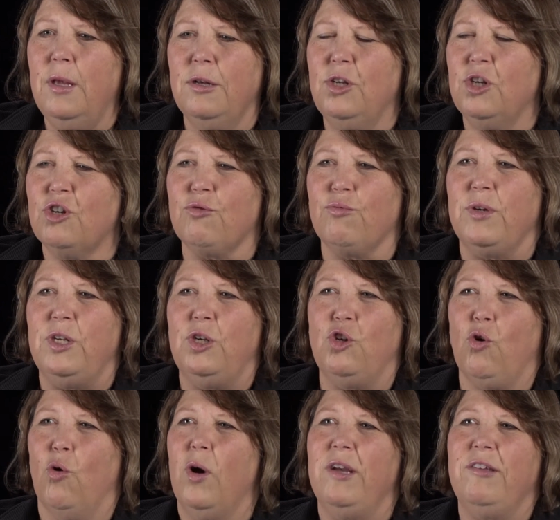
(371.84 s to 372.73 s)
just
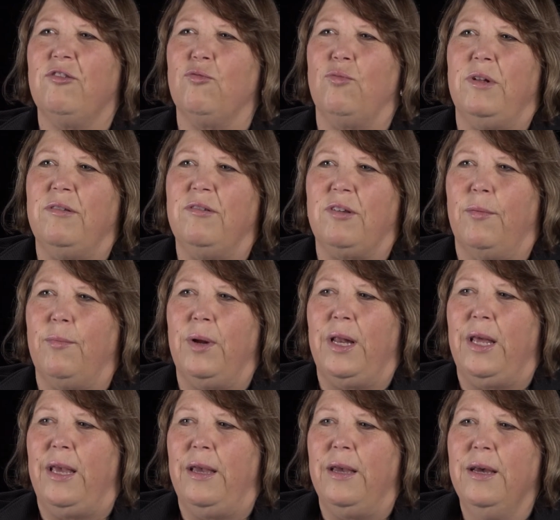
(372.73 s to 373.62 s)
rejoice when
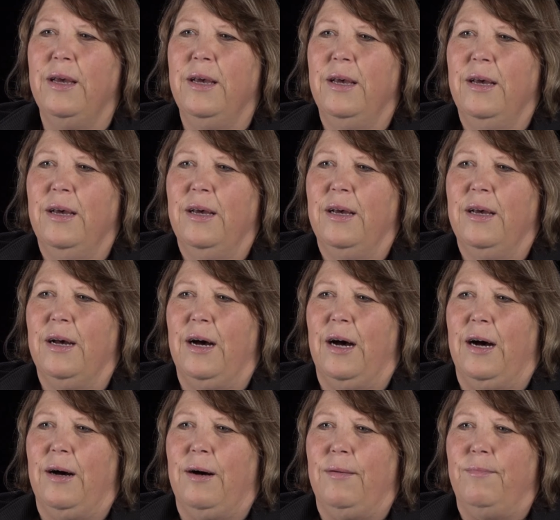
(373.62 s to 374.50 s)
somebody,
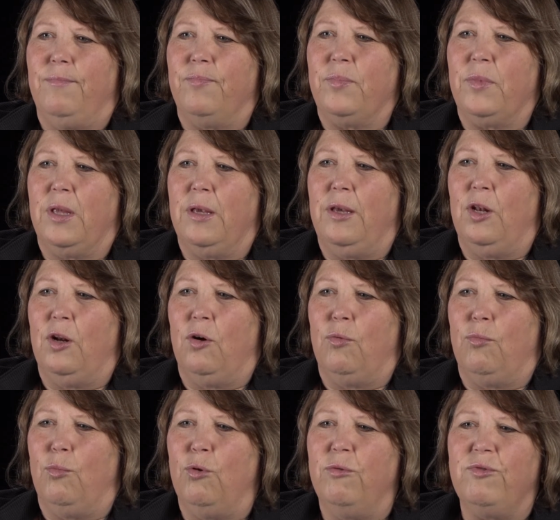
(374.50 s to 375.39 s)
um, you
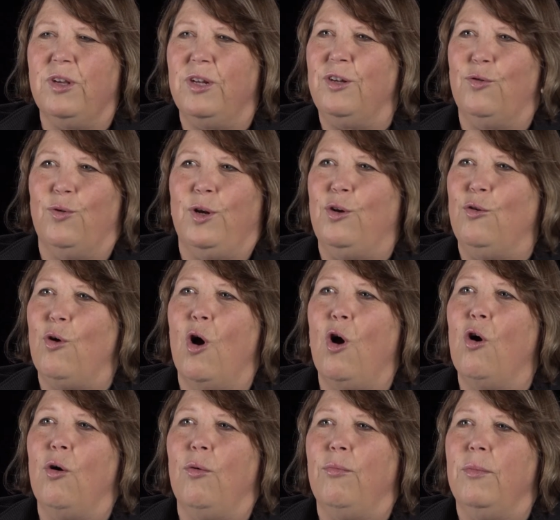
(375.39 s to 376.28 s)
know, moves into a new
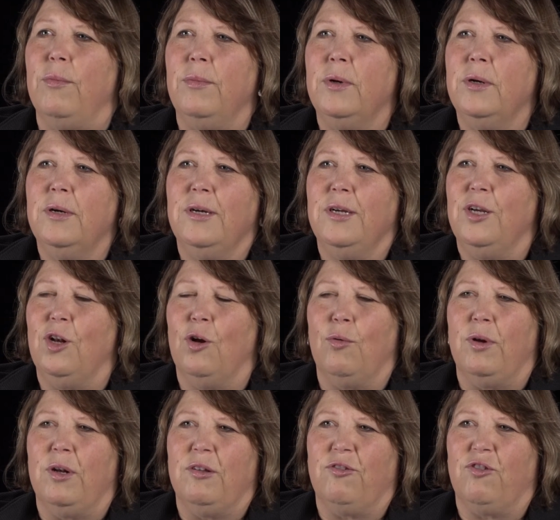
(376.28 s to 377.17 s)
home. You know,
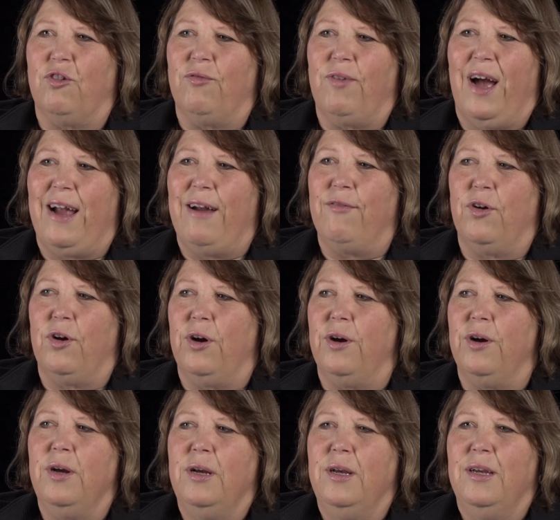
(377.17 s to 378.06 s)
when a
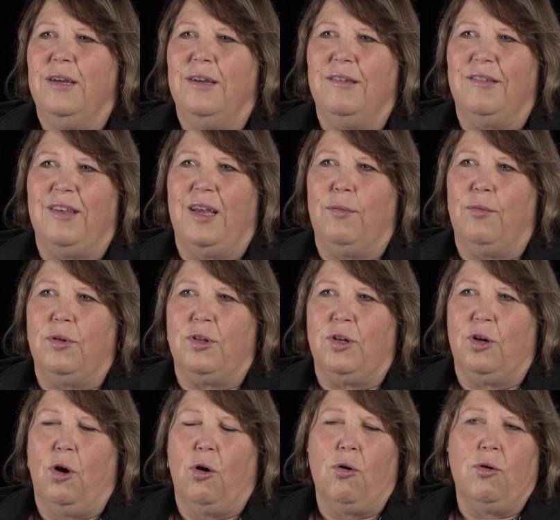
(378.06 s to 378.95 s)
survivor is able
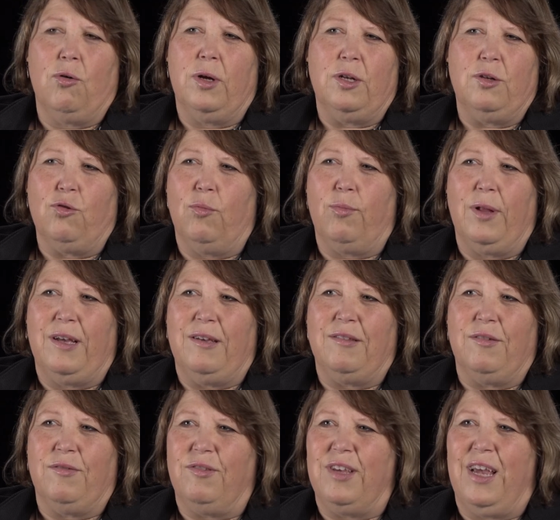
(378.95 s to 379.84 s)
to go into a
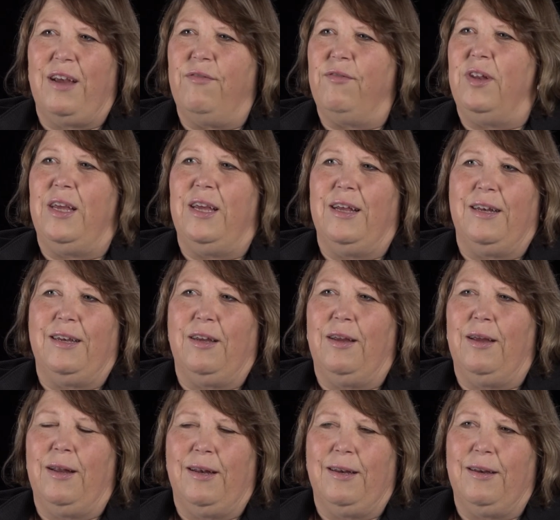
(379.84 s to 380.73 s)
place of safety and,
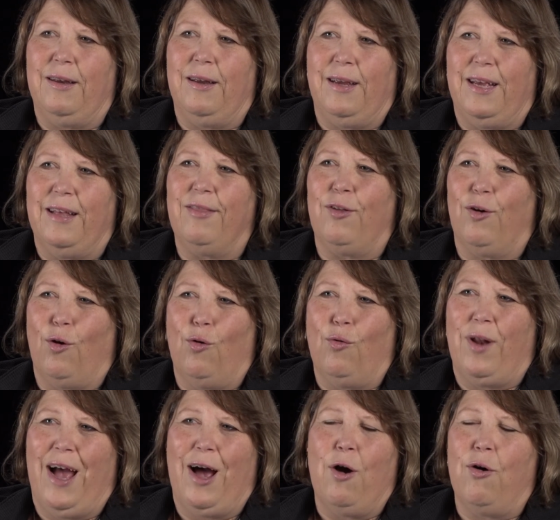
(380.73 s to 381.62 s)
and get their
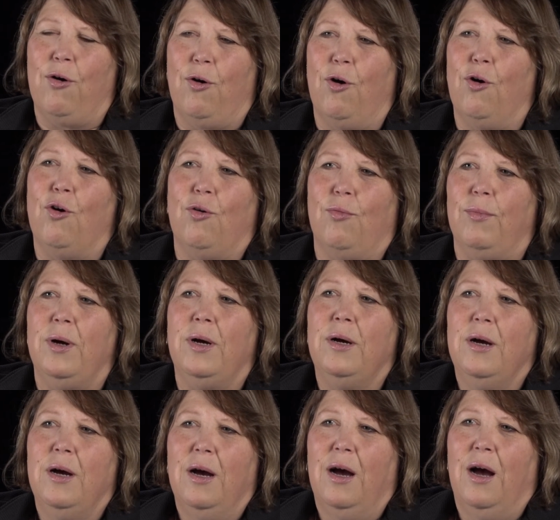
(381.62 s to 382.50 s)
own home,
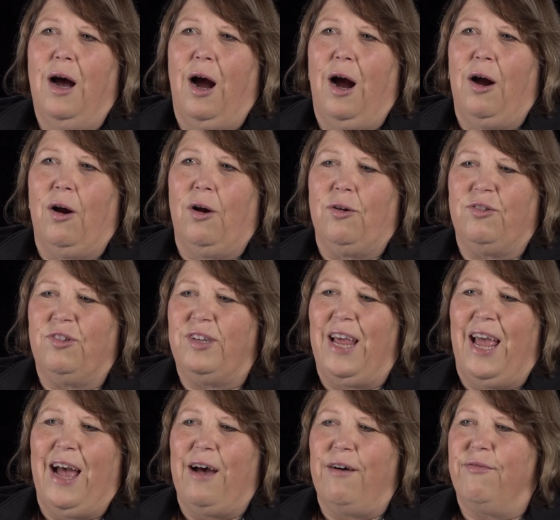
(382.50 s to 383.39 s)
our
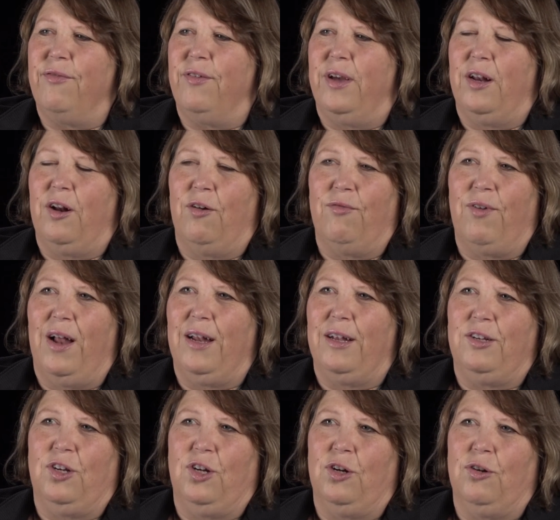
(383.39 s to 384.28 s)
staff and our
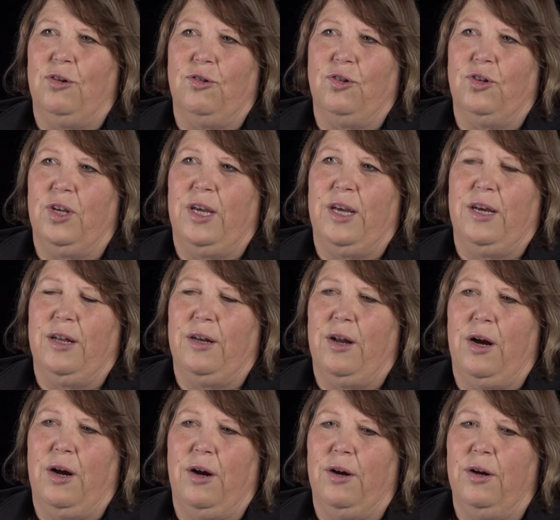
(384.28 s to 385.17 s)
volunteers and
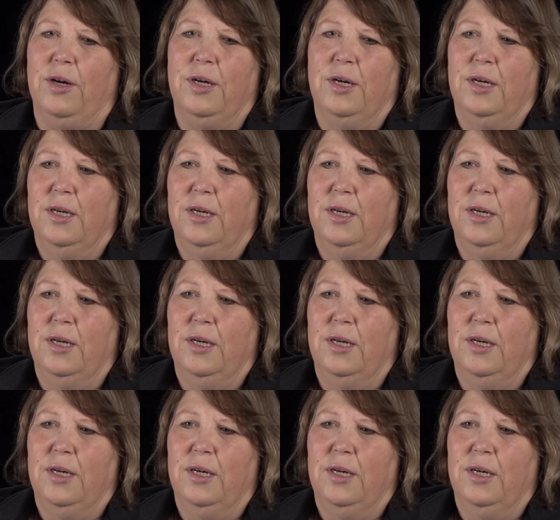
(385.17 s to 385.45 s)
our